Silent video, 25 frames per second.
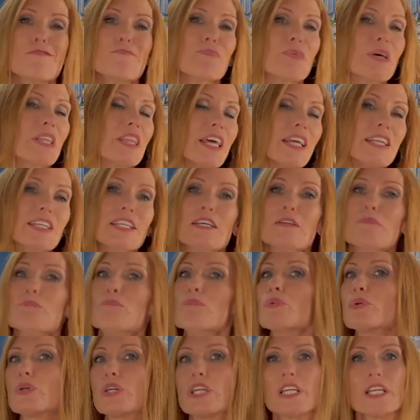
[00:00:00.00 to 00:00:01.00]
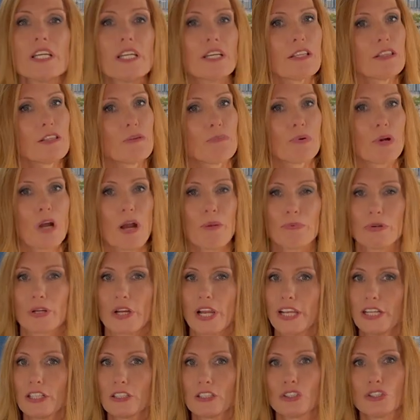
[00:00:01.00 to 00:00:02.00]
but they didn't bring in the proper
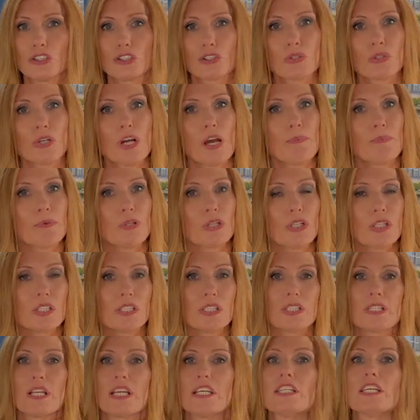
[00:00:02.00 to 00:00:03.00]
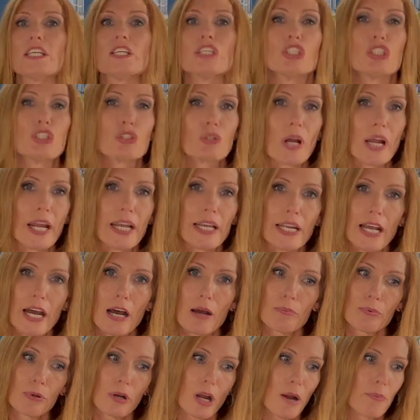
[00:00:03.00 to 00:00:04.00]
air scrubbers, they didn't dry it
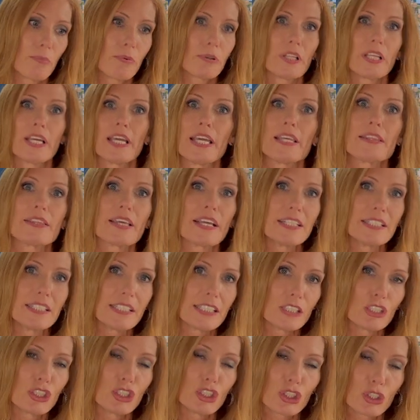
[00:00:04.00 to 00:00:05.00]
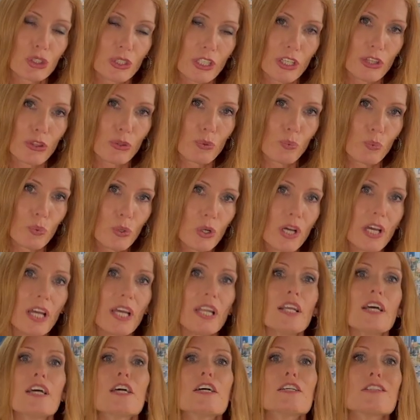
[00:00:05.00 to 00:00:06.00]
out properly, and they didn't treat the
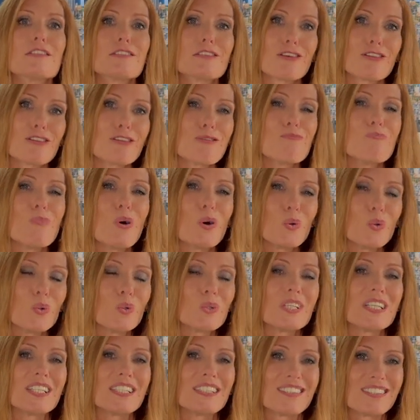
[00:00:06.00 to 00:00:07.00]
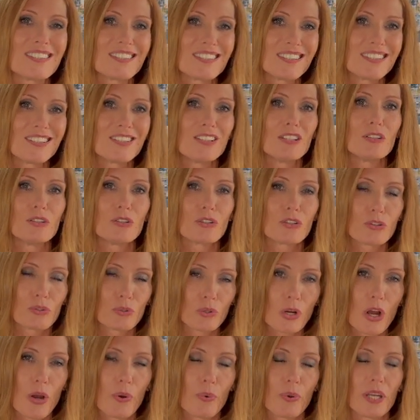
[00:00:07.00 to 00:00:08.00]
wood, so the mold is still
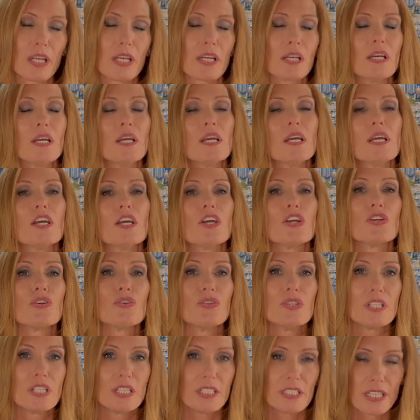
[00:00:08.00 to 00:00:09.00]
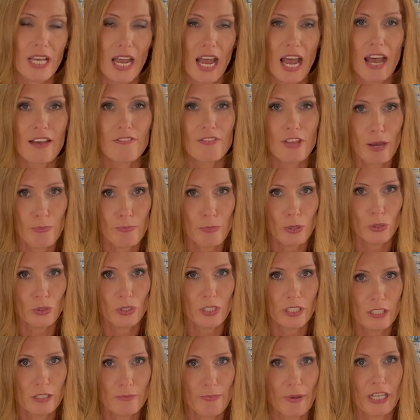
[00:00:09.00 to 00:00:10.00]
growing. You need to have that mold
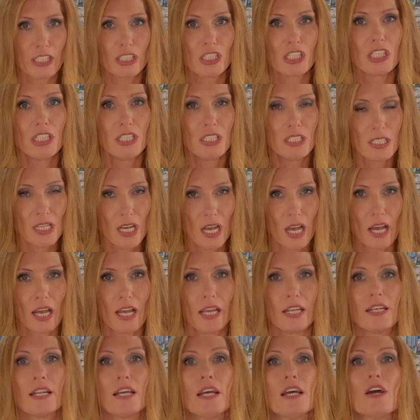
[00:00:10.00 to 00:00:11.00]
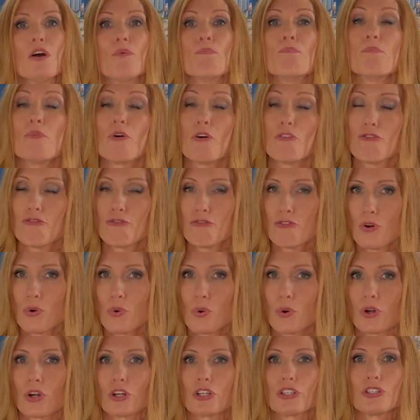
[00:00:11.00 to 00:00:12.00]
inspection done
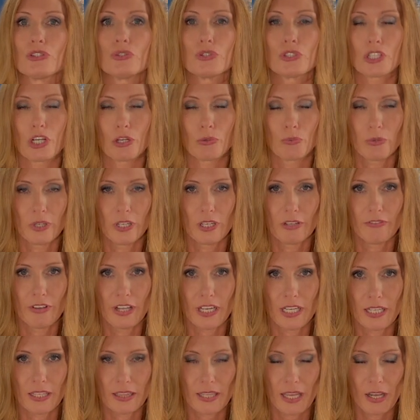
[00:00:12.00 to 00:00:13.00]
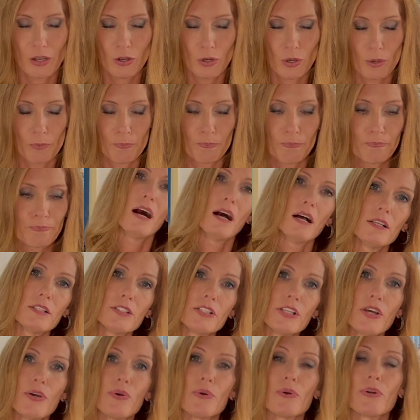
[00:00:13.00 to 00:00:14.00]
before you start renovating the home.
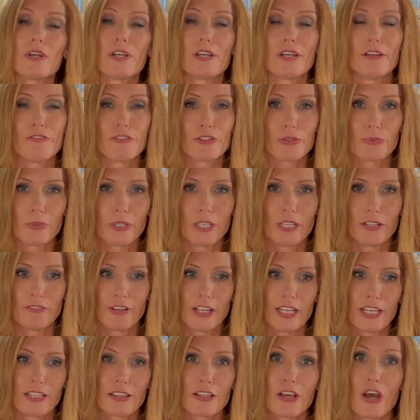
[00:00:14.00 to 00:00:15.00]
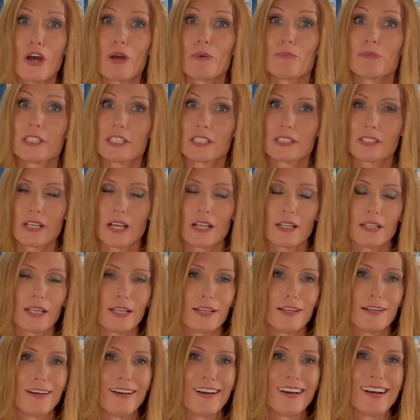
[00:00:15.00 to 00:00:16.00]
Also, if you're renovating the home to sell
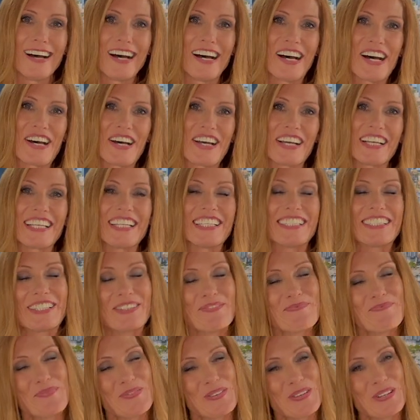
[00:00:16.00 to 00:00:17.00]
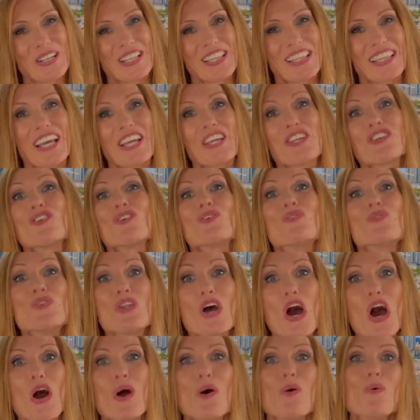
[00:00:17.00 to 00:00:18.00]
it, it's important that you
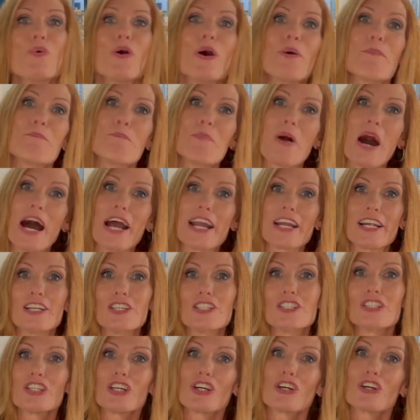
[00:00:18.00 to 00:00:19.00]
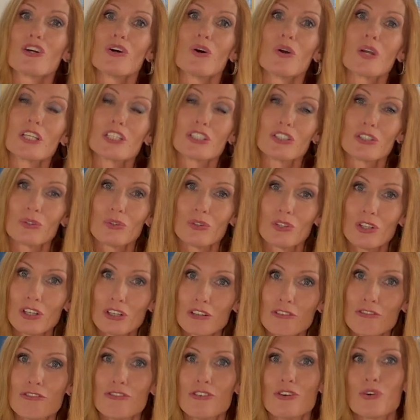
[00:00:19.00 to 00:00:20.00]
know what buyers are going to
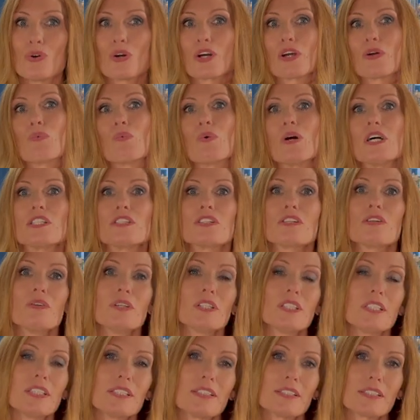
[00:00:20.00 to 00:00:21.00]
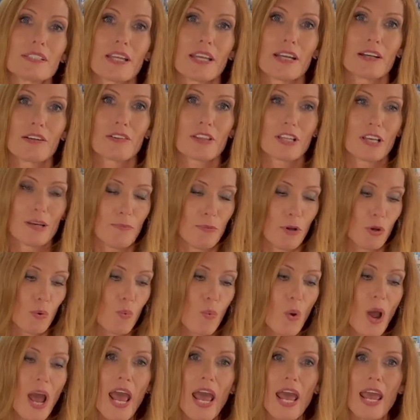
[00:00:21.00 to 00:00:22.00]
look for, what's going to scare them
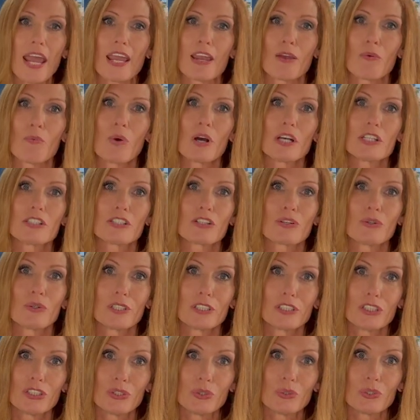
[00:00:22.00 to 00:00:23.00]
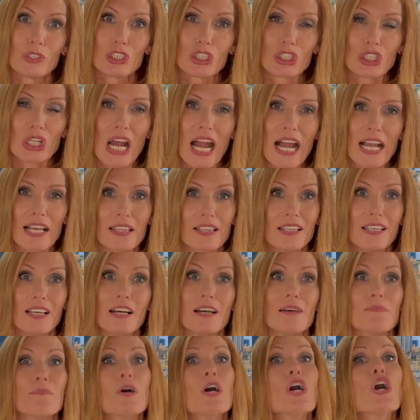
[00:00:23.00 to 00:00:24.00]
away, what's going to attract
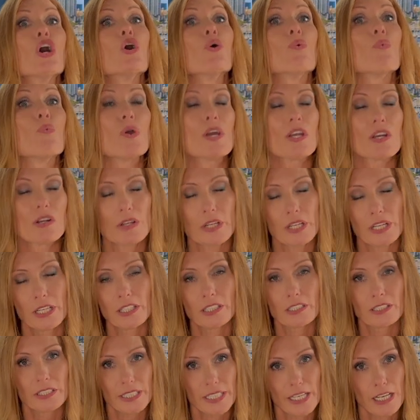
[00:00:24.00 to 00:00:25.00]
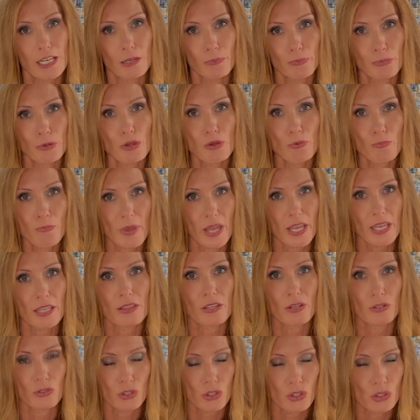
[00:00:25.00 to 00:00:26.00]
them. We are here to help you make
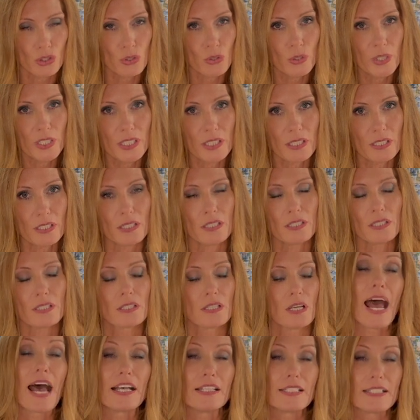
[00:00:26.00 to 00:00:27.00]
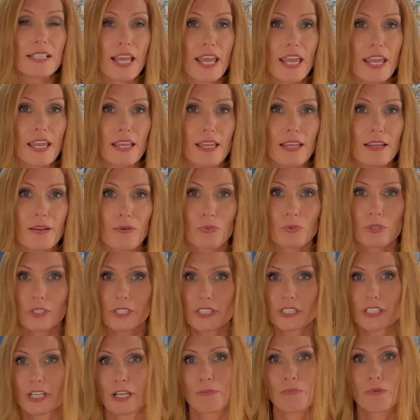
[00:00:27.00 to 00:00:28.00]
those choices. As a real
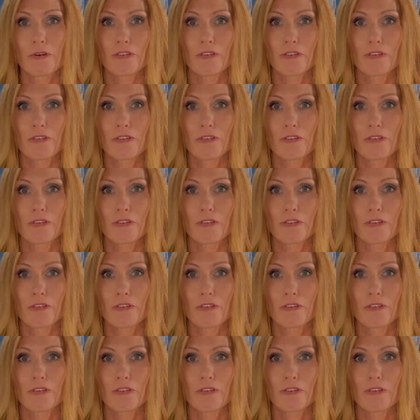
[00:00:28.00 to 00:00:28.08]
estate